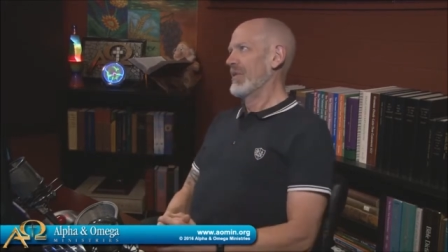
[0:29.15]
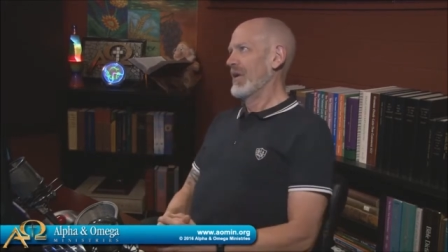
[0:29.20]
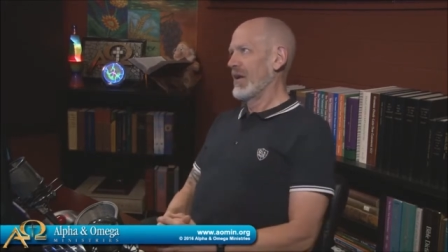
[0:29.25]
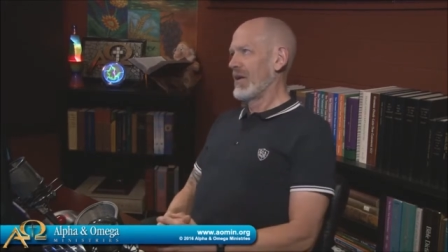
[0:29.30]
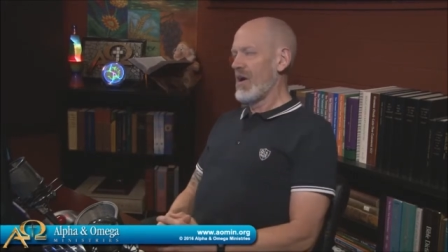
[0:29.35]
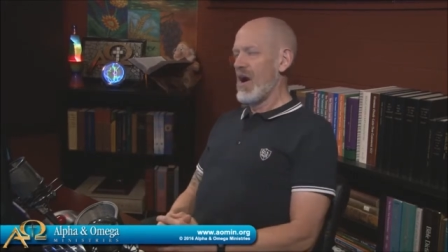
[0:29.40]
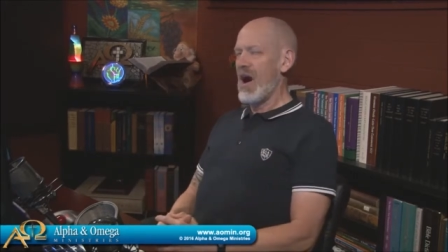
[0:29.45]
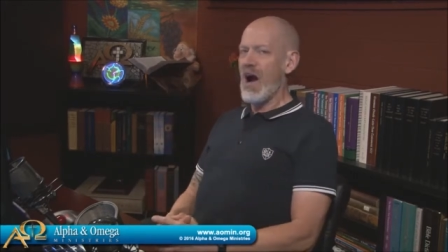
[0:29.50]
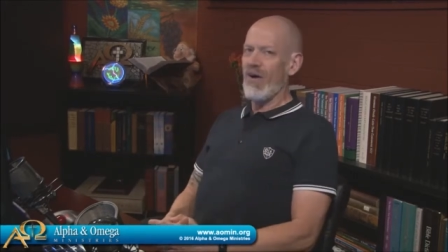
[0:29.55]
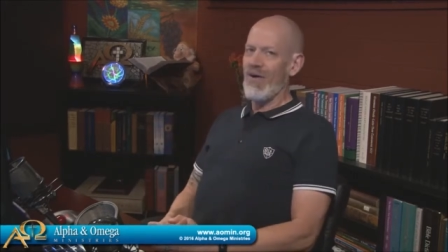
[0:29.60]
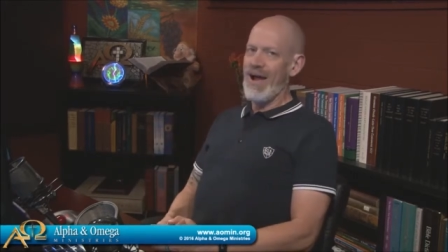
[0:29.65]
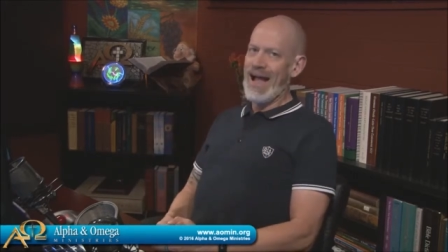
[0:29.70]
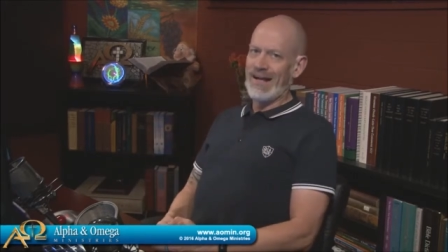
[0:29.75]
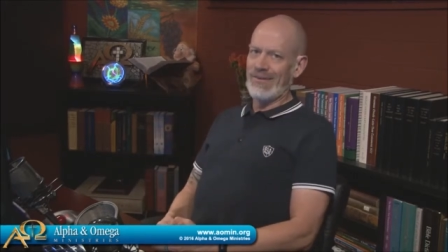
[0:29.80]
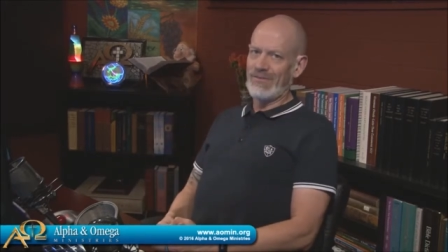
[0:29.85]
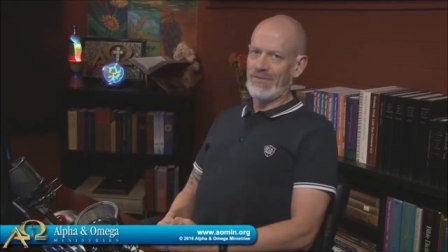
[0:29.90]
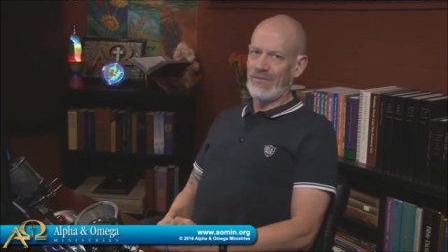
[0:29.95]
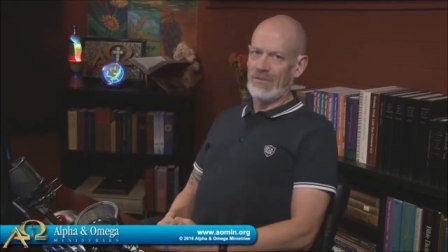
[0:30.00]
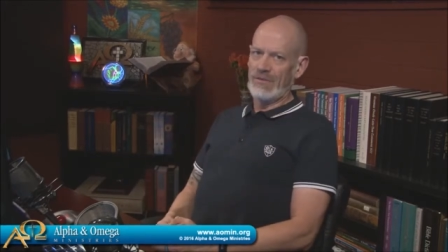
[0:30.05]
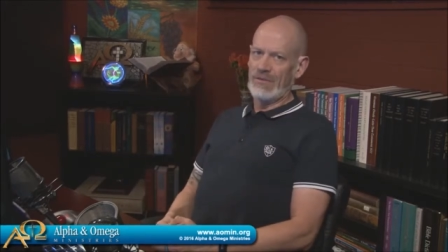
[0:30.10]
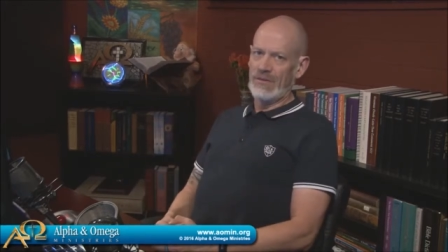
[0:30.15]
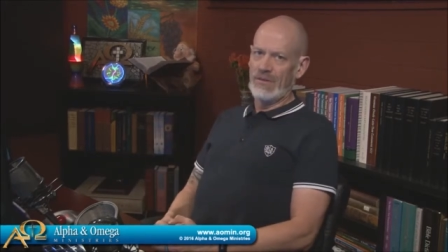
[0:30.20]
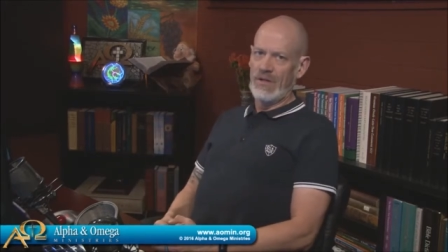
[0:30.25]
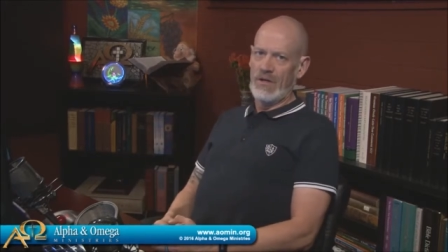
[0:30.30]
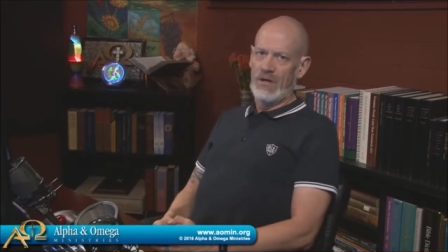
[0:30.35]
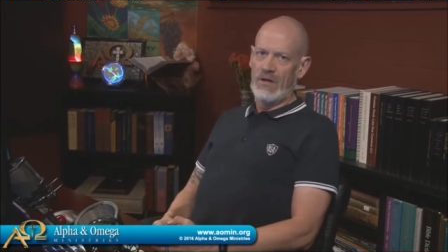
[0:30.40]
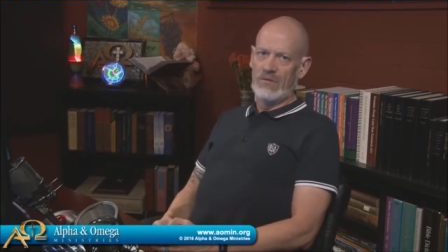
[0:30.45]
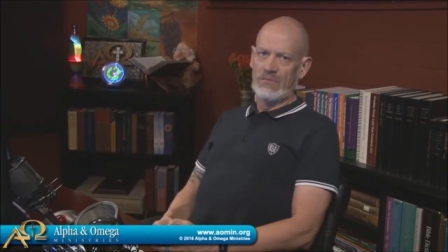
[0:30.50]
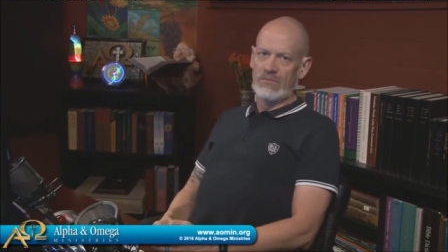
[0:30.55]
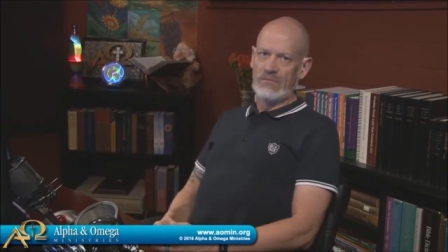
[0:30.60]
a car accident,
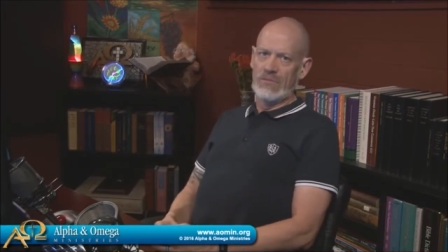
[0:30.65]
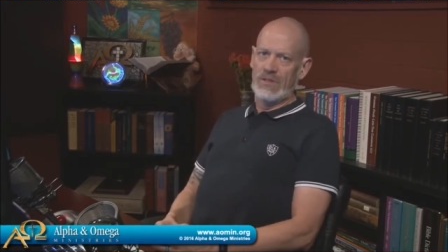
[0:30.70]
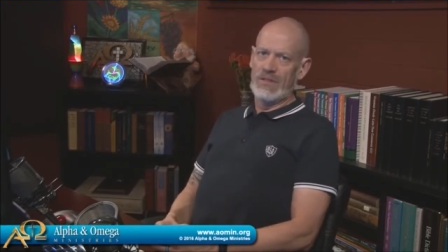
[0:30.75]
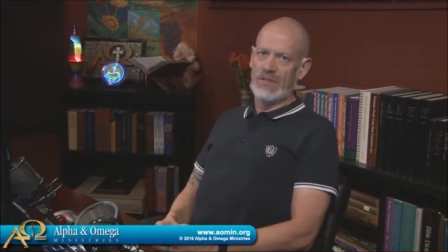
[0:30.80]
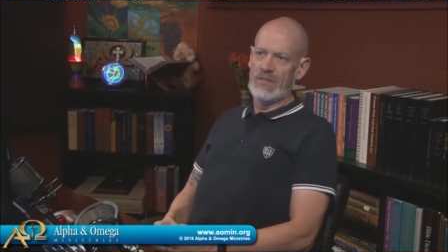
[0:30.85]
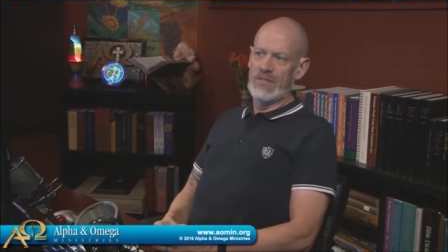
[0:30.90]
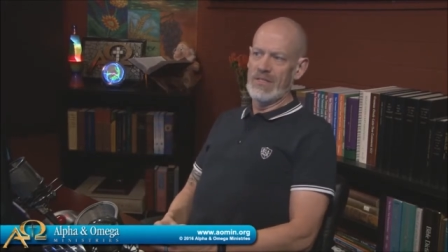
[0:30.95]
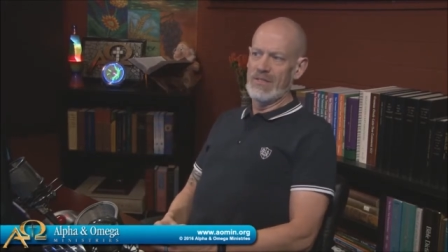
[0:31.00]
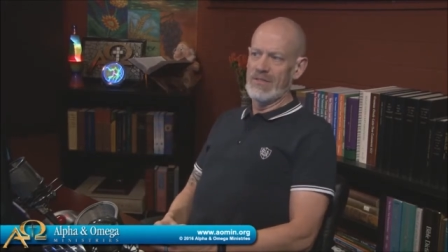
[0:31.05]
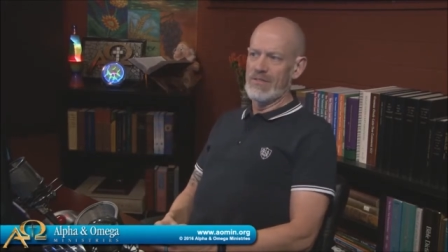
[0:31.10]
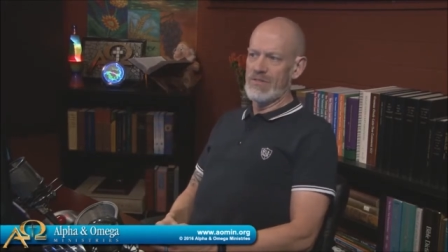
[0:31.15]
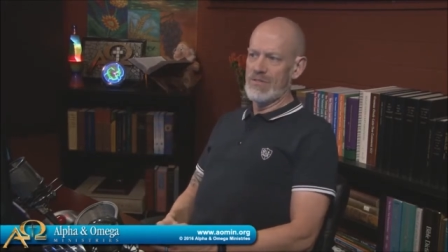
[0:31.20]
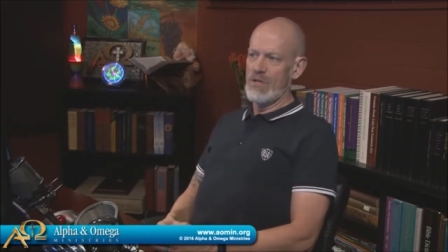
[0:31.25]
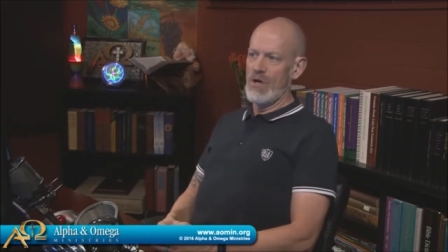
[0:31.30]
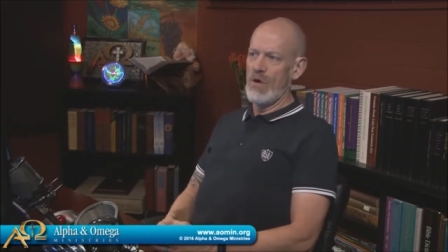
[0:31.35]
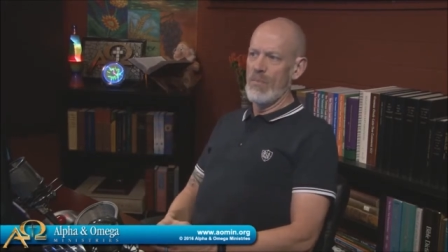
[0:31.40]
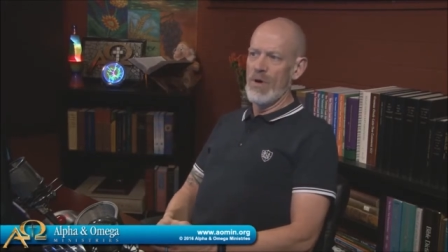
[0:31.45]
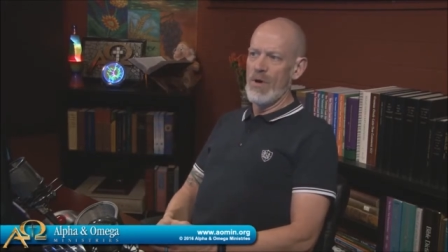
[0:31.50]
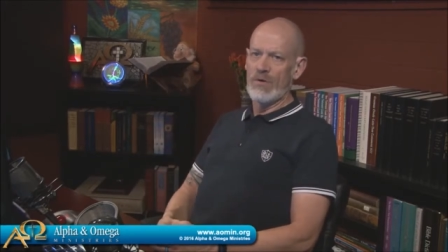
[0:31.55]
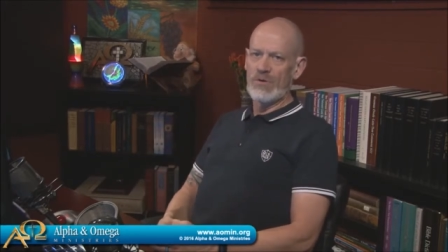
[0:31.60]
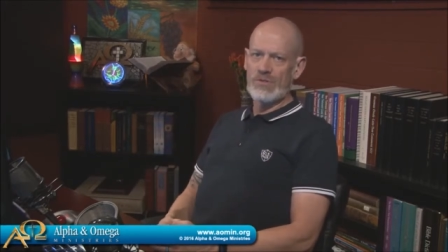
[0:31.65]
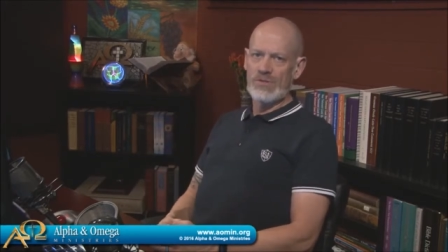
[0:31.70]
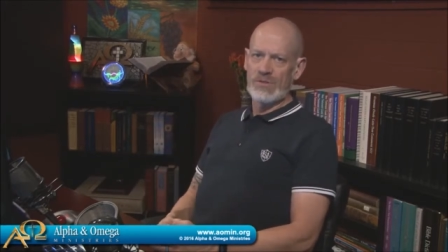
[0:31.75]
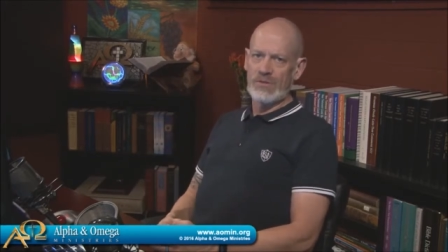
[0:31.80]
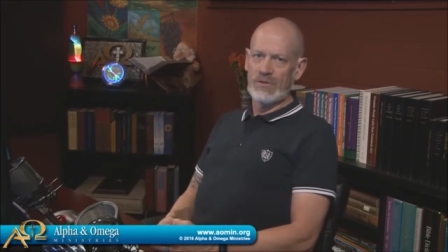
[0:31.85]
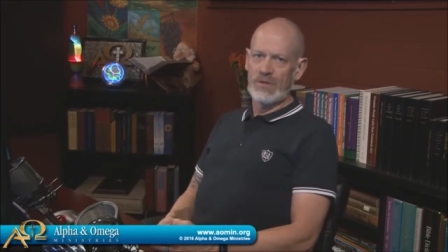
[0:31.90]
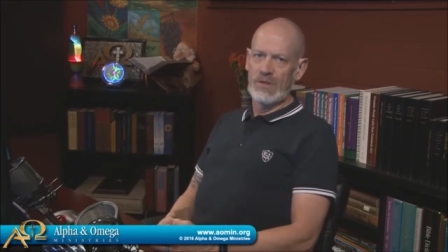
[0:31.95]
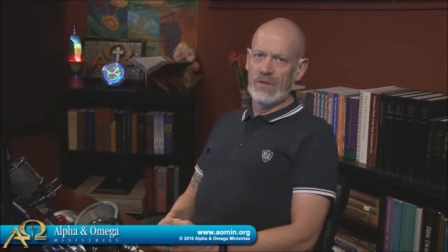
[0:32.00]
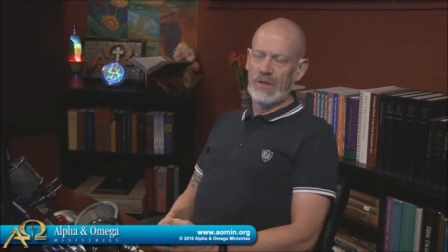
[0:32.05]
in slow motion.